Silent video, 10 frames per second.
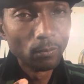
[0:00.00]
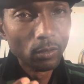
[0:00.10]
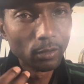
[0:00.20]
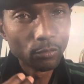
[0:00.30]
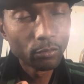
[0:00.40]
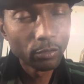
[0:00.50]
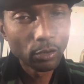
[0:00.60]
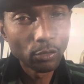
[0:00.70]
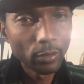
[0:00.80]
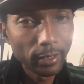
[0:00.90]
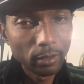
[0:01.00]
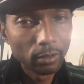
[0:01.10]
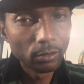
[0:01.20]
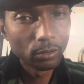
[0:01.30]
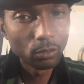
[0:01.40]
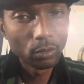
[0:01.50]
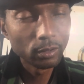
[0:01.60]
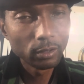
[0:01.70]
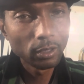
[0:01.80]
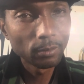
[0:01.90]
if you regret doing
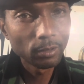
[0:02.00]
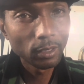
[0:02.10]
something